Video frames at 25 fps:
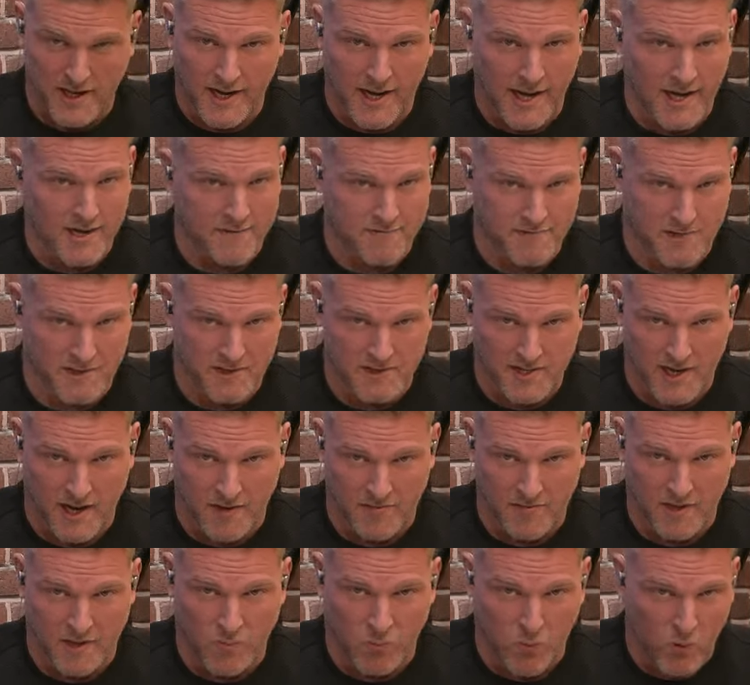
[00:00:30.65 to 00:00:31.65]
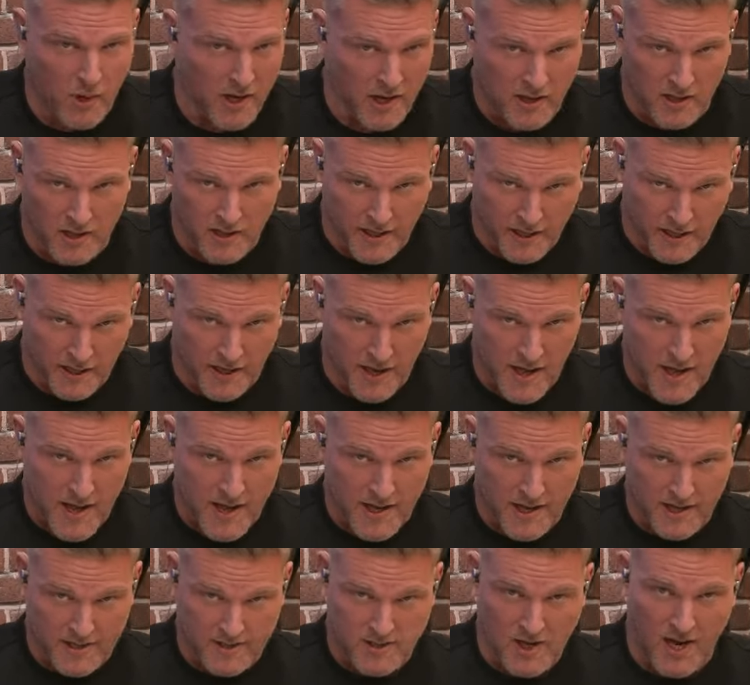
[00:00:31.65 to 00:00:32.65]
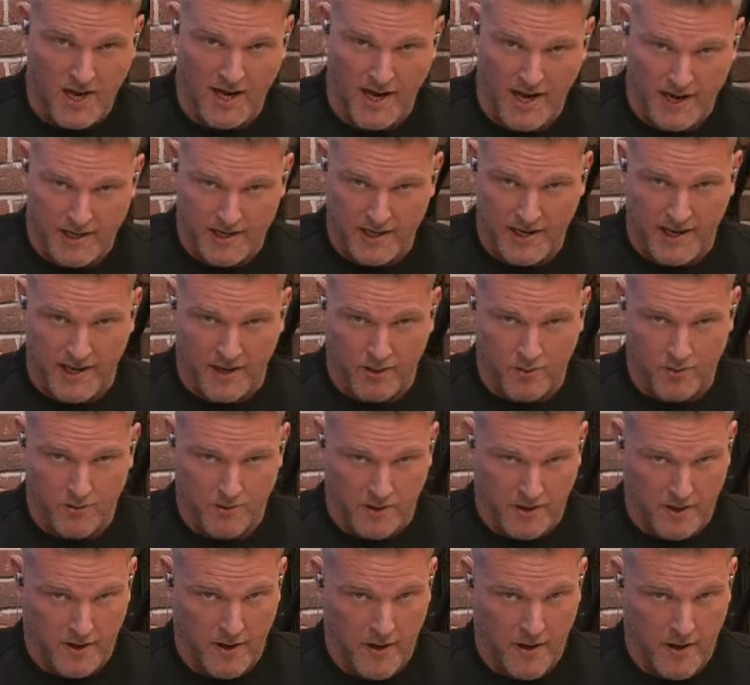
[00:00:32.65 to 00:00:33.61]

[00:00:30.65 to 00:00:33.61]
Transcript: an N F C South that really is not highly heralded.